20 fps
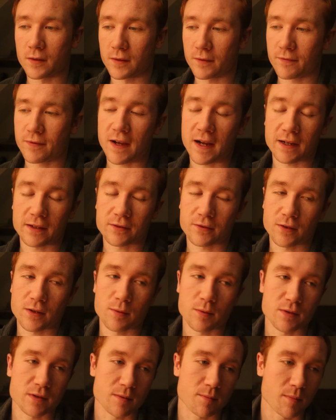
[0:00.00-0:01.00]
the factory
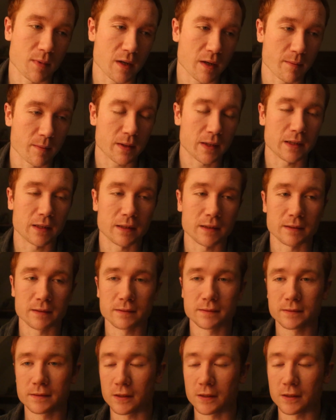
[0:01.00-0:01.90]
was a bummer.